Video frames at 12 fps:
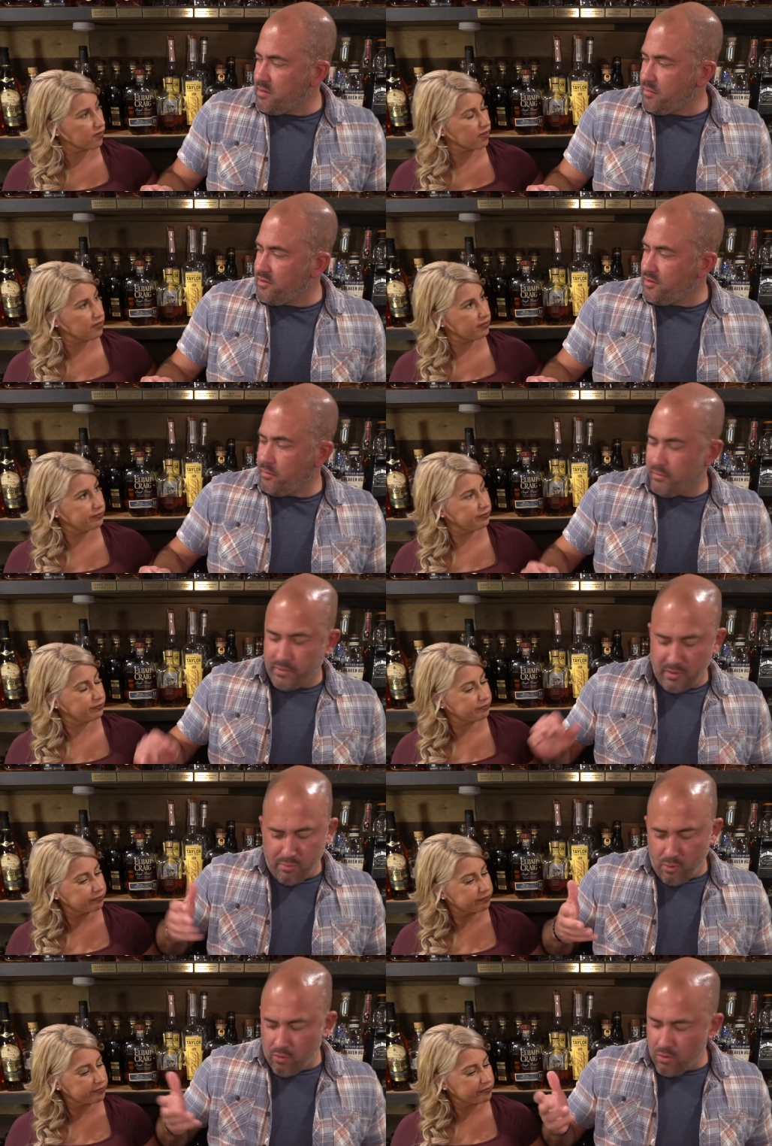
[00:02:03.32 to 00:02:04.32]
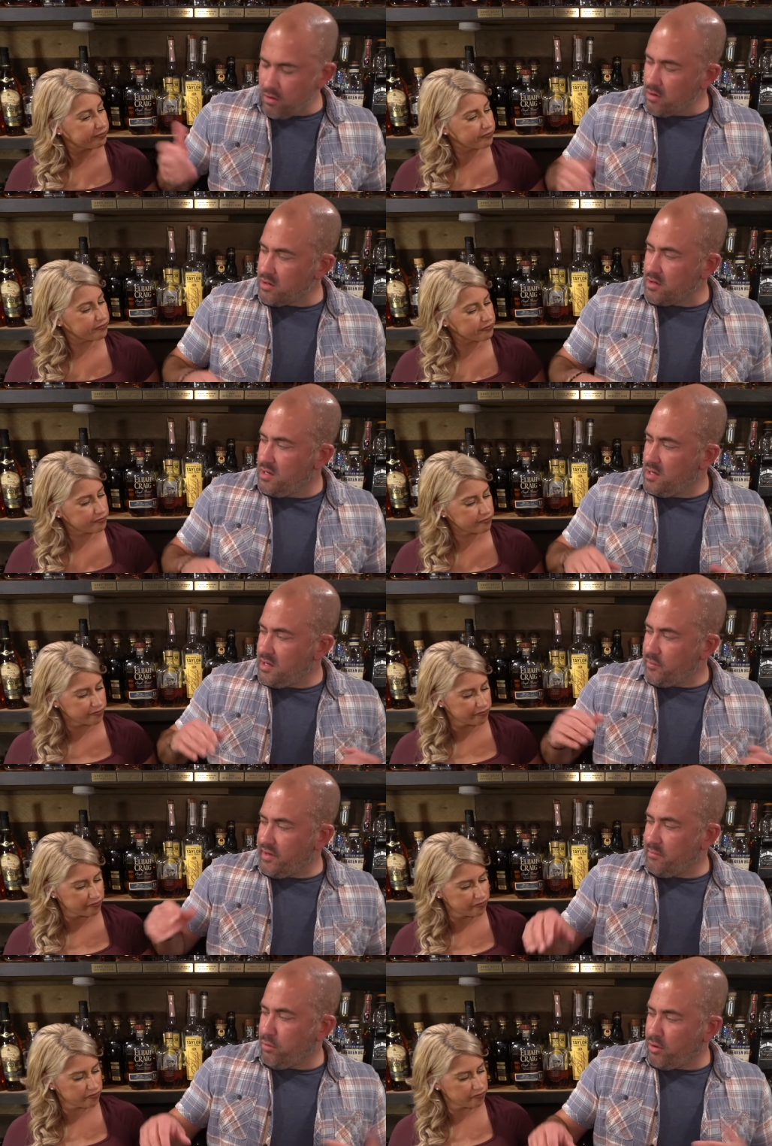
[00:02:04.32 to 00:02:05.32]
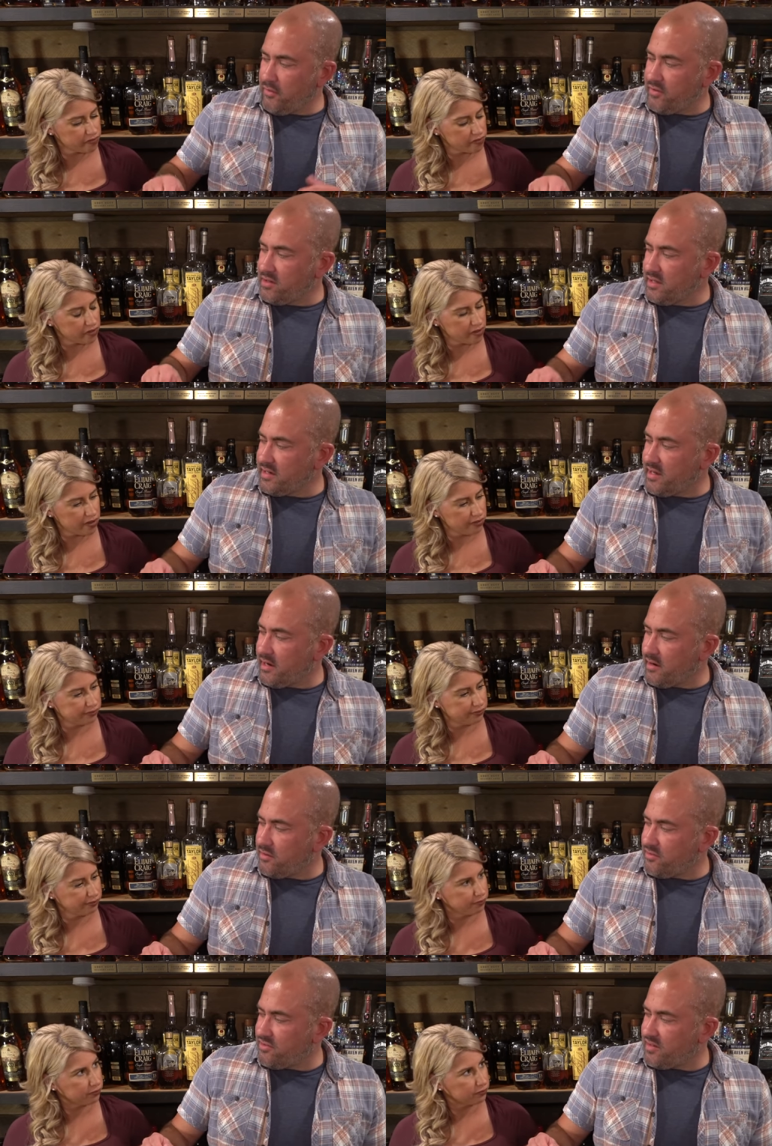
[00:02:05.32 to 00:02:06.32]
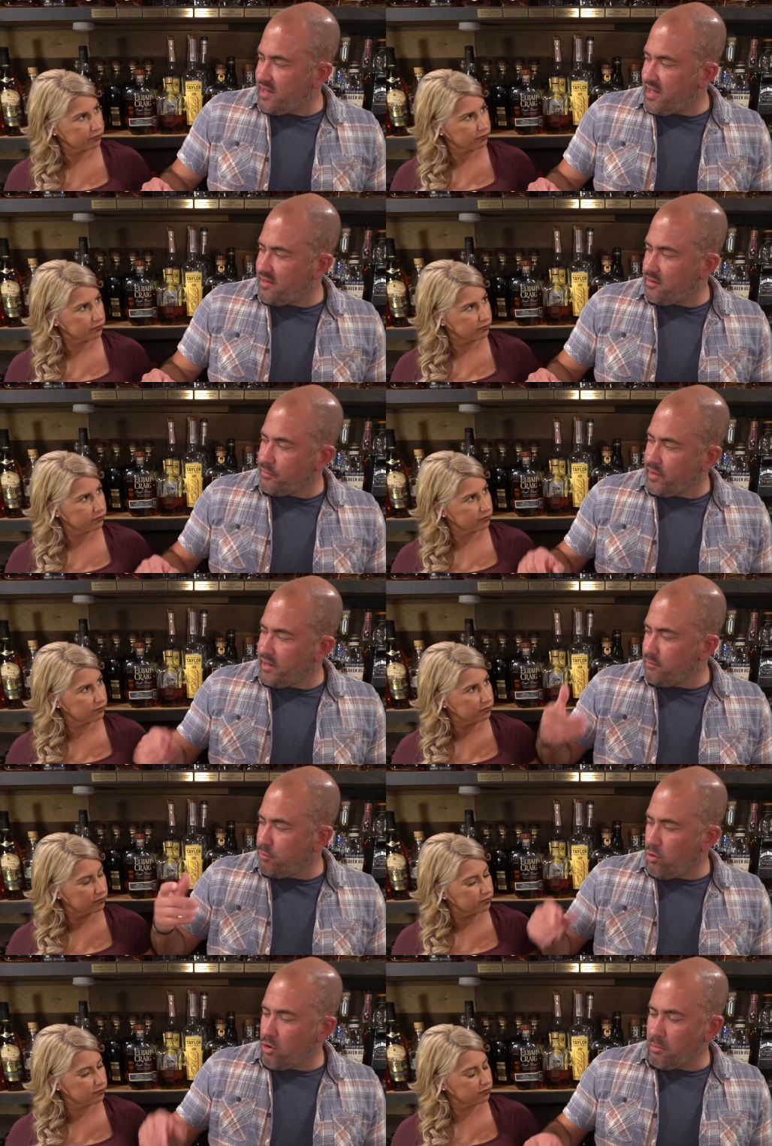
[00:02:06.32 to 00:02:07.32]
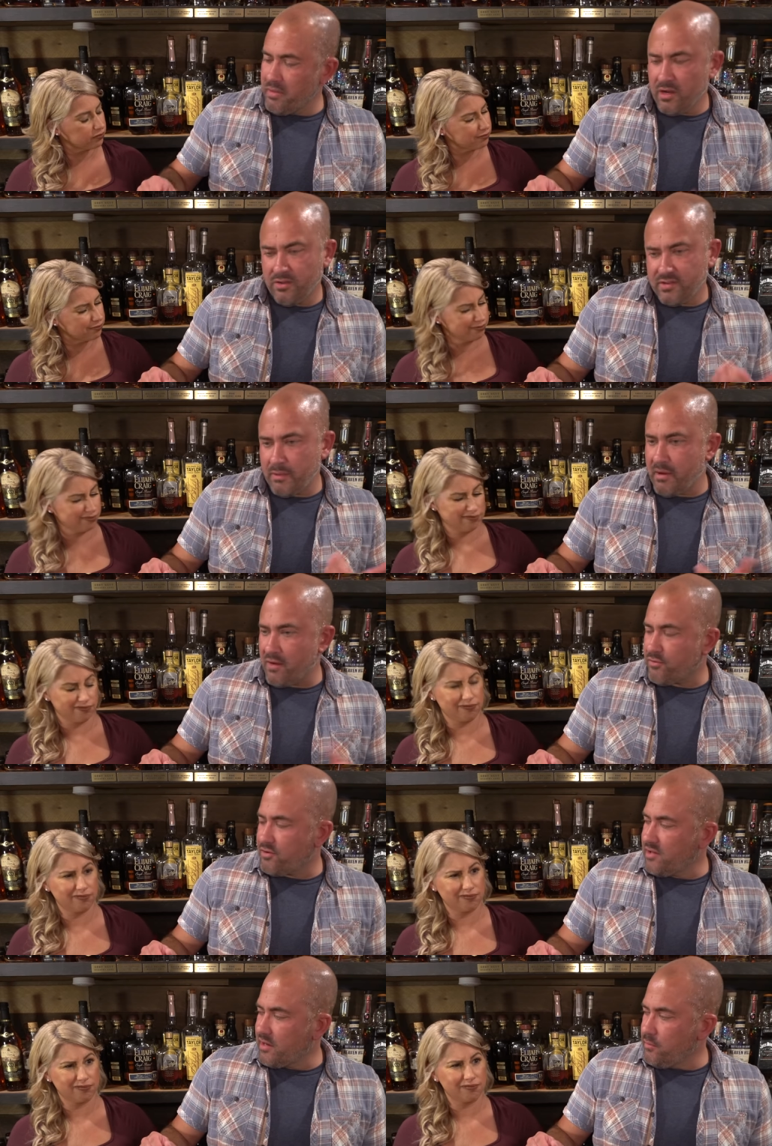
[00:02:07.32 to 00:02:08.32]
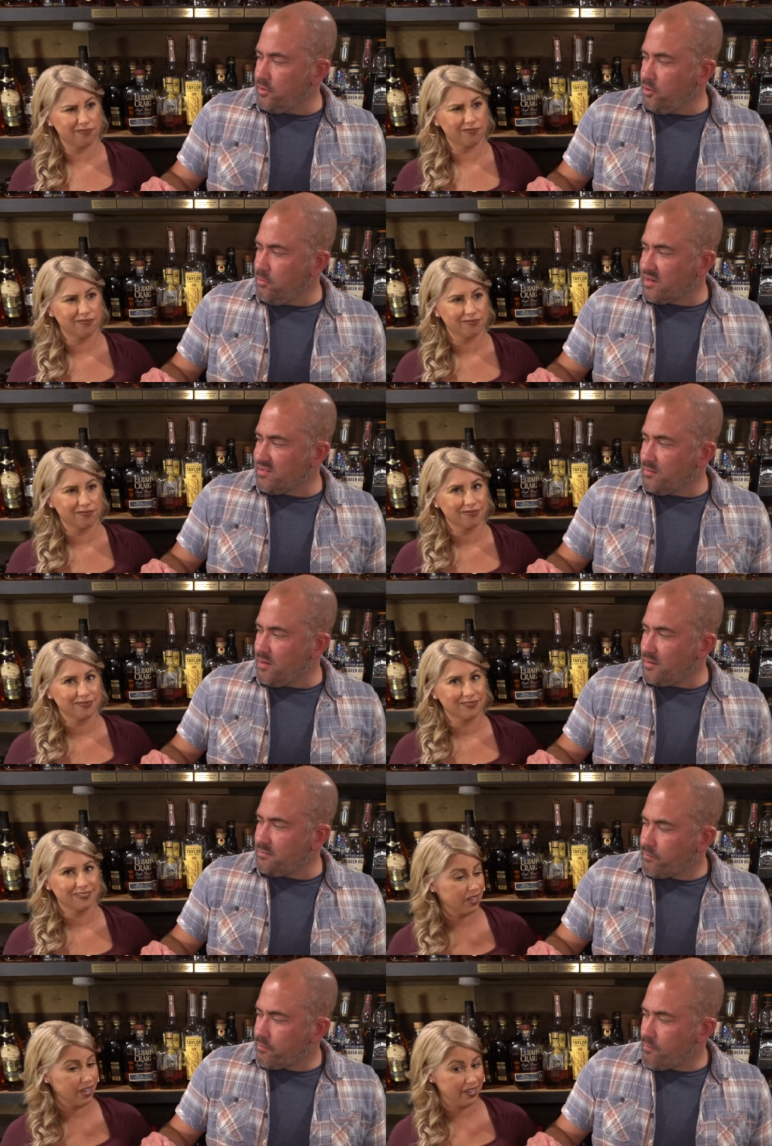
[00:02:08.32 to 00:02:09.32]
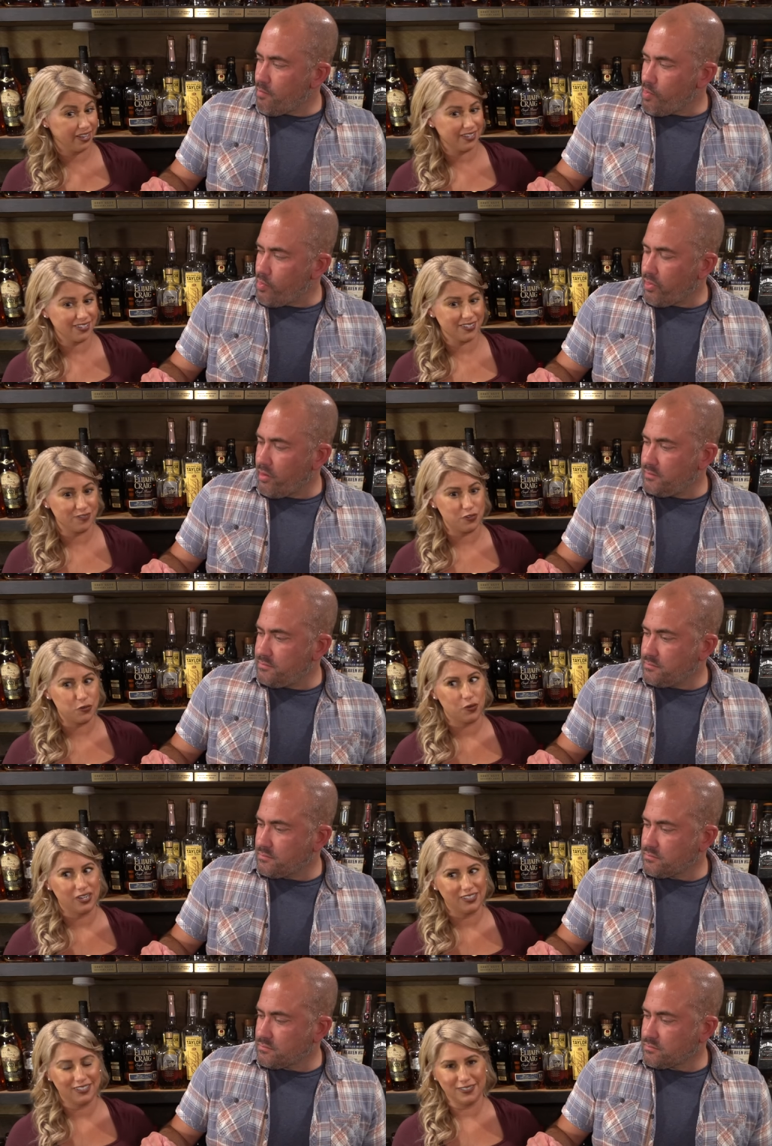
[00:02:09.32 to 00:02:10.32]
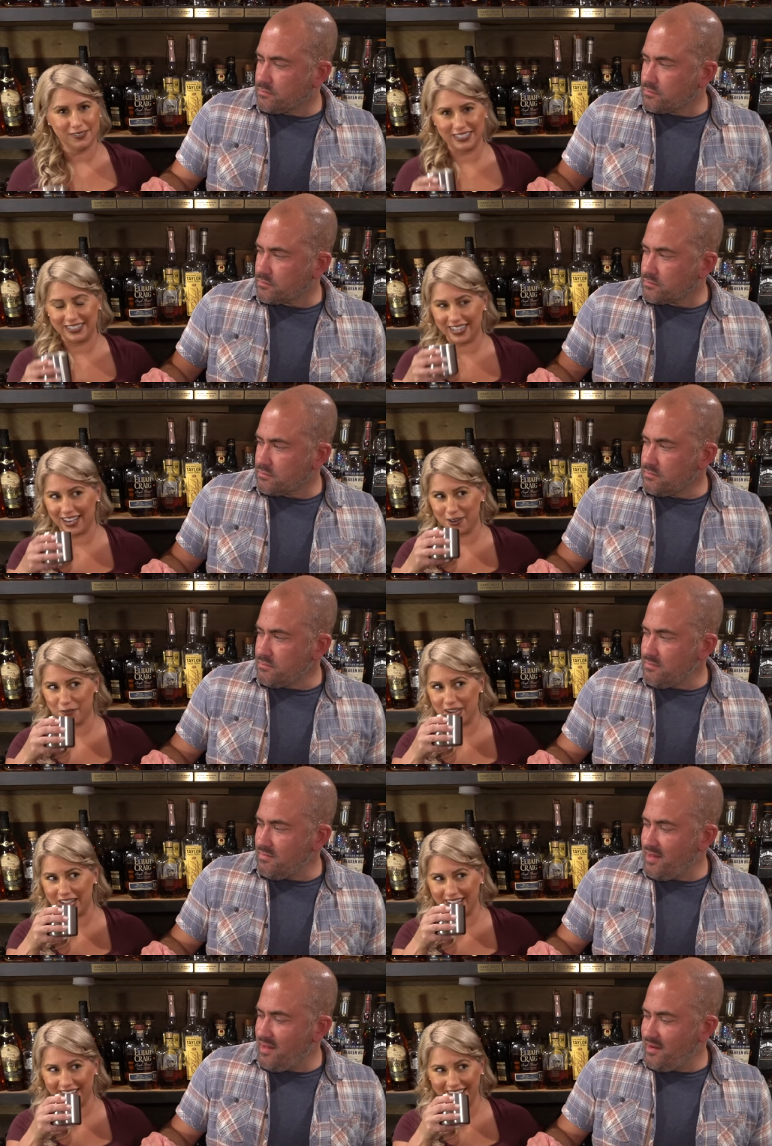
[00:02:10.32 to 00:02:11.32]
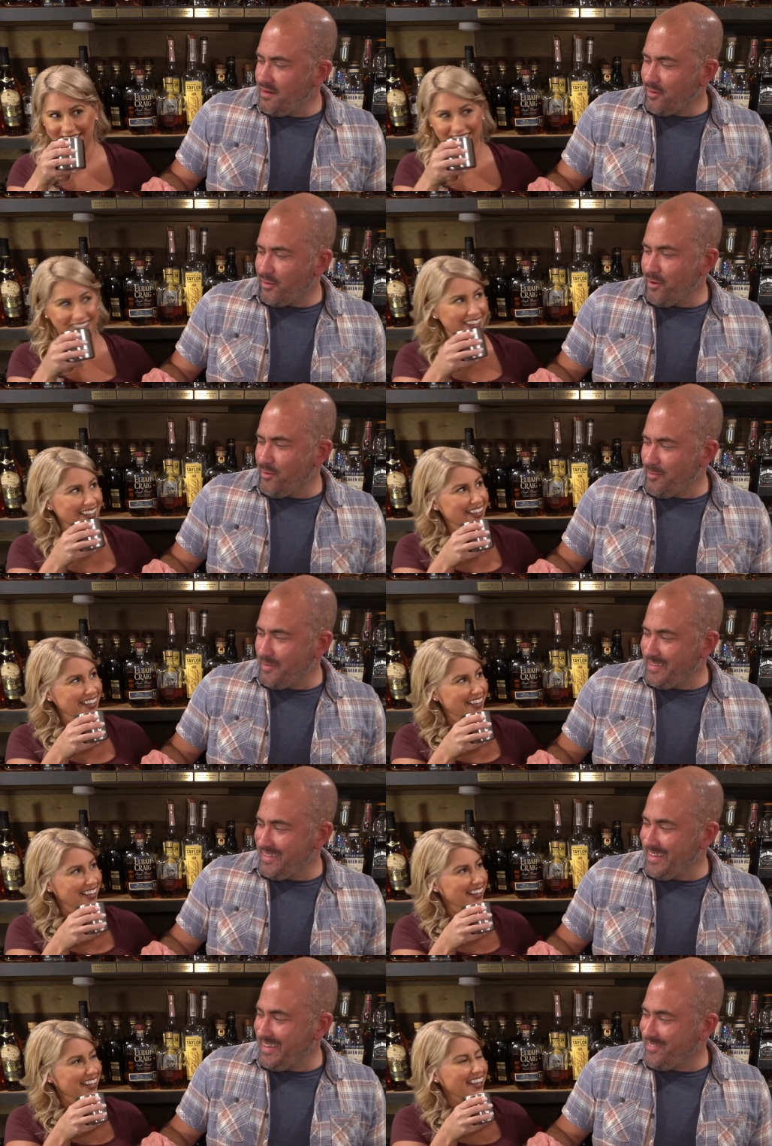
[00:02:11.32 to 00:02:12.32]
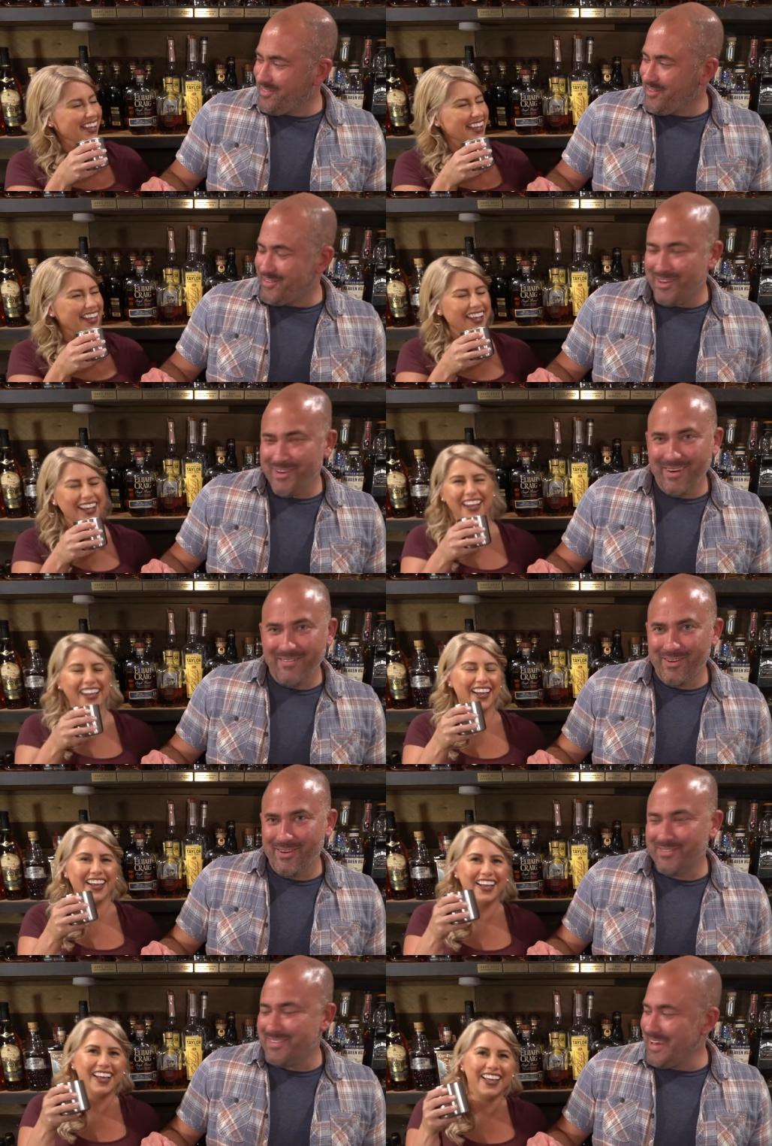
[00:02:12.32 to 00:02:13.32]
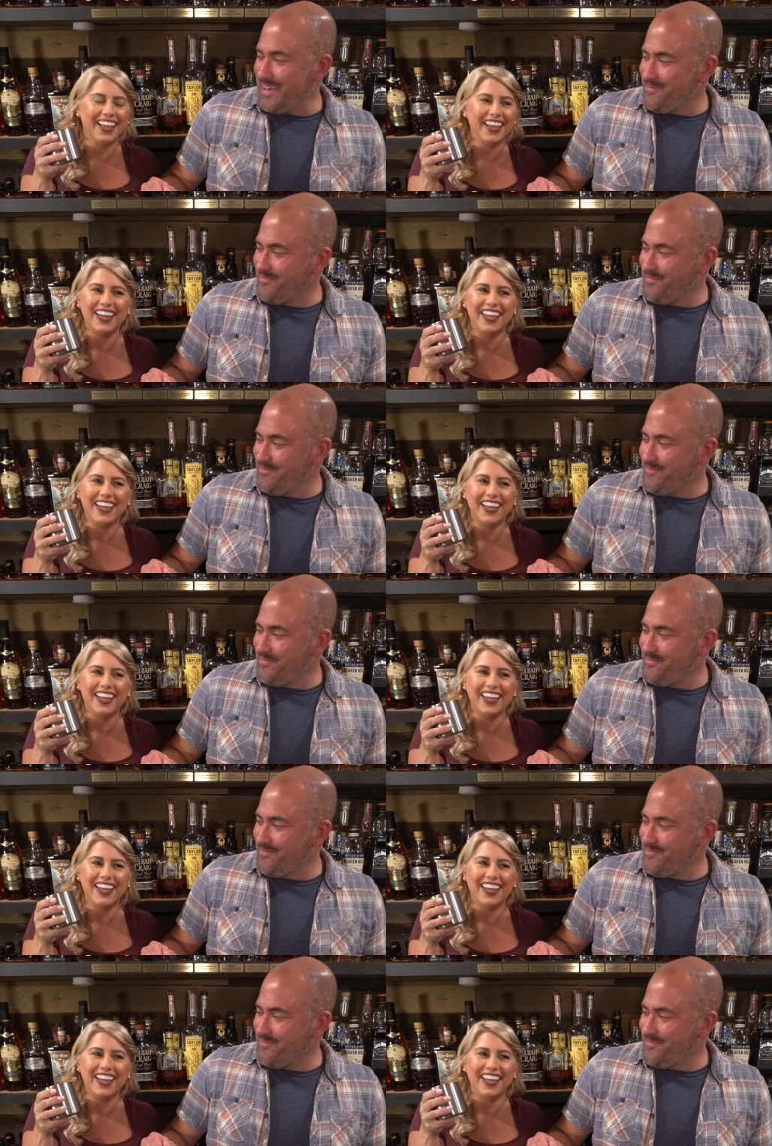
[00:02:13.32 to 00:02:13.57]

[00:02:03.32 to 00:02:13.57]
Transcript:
Speaker 1: be with you when we pour we can pull out the Glencairns together, we can pour them, and then I'll step out for a second when you mix them up.
Speaker 2: I guess if you want to do it that way.
Speaker 1: Or do you want me to leave just so you have your own time?